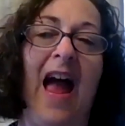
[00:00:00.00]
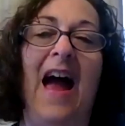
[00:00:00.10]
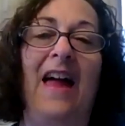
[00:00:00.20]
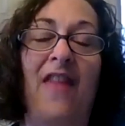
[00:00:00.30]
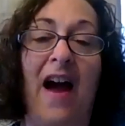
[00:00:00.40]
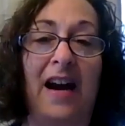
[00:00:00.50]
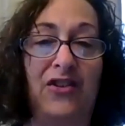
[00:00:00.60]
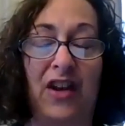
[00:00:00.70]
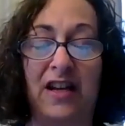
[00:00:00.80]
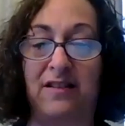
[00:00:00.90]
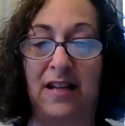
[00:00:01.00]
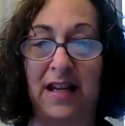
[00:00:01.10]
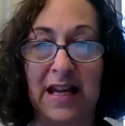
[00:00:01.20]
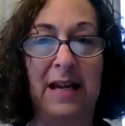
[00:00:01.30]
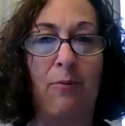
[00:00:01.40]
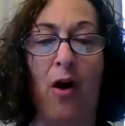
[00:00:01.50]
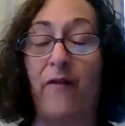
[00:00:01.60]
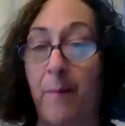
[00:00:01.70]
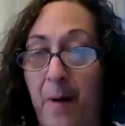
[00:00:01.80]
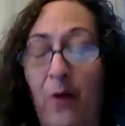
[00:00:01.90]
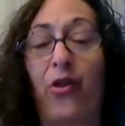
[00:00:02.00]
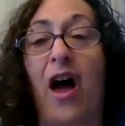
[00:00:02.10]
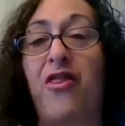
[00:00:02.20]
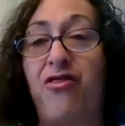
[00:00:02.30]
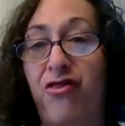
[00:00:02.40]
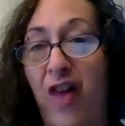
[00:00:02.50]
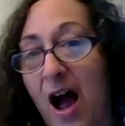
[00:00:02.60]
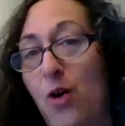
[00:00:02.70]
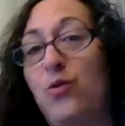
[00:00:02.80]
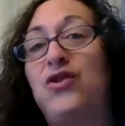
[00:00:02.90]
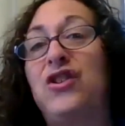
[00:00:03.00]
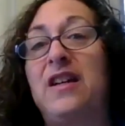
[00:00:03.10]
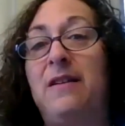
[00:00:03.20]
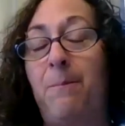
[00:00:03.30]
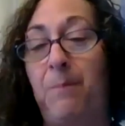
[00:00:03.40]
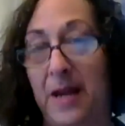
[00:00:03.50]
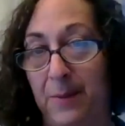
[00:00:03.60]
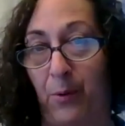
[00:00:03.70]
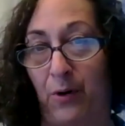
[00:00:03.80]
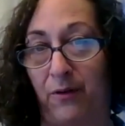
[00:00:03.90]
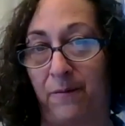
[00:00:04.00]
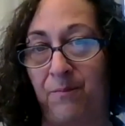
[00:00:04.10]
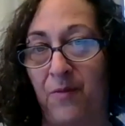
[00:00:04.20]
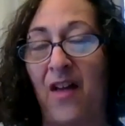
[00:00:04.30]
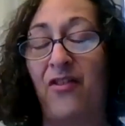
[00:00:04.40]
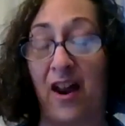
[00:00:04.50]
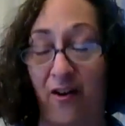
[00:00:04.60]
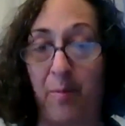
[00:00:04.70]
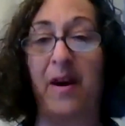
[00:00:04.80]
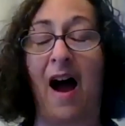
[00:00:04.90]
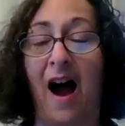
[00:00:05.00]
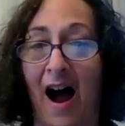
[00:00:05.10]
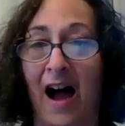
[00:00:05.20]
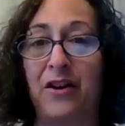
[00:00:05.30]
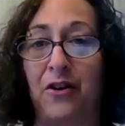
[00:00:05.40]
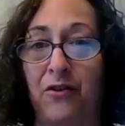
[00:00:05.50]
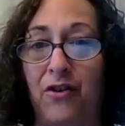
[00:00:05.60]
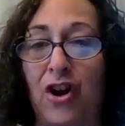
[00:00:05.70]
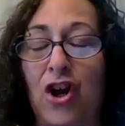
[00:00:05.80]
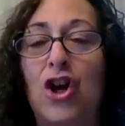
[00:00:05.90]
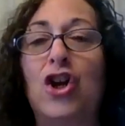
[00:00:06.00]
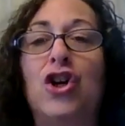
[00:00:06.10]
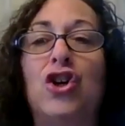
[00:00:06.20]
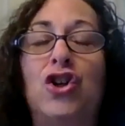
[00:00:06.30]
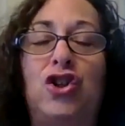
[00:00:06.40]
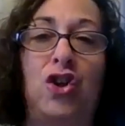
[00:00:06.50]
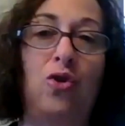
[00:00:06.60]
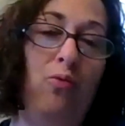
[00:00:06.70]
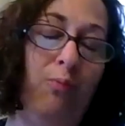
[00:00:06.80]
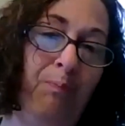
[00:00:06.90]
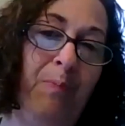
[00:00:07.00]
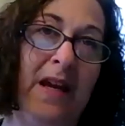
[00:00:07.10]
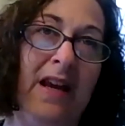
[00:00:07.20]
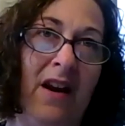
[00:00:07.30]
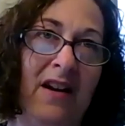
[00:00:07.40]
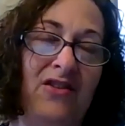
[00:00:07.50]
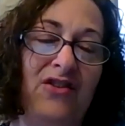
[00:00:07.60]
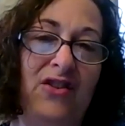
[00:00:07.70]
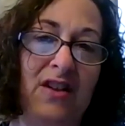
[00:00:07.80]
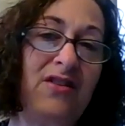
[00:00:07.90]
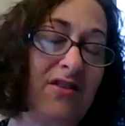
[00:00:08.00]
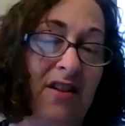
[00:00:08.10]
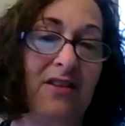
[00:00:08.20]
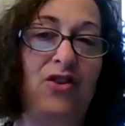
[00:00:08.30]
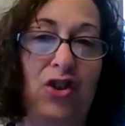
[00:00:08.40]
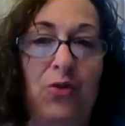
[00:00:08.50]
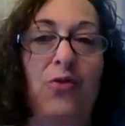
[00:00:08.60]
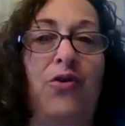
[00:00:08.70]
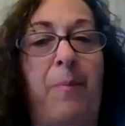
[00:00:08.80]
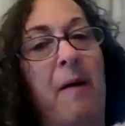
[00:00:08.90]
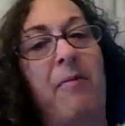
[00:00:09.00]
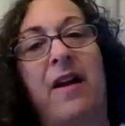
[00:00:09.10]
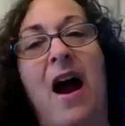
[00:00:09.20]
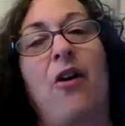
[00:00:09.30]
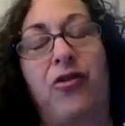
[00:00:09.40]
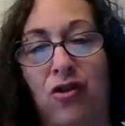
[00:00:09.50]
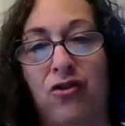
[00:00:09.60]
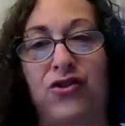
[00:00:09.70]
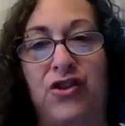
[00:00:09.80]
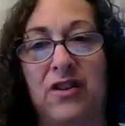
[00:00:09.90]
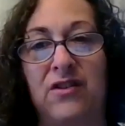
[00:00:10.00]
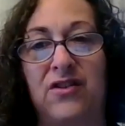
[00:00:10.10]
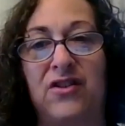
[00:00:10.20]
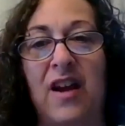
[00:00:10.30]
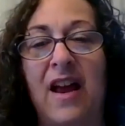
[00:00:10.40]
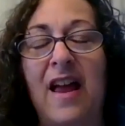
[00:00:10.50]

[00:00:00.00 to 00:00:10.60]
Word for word: And that is a team of about a thousand people that have been hired to be an assist to the public health nurses